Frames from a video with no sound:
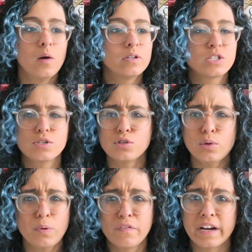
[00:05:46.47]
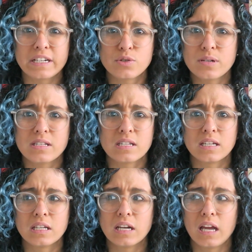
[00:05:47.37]
which is super fucking
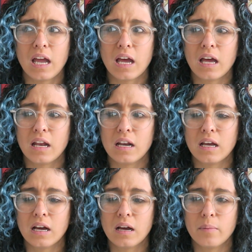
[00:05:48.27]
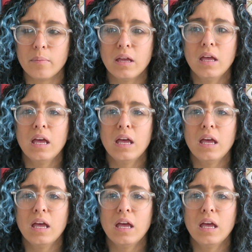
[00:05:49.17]
twisted, and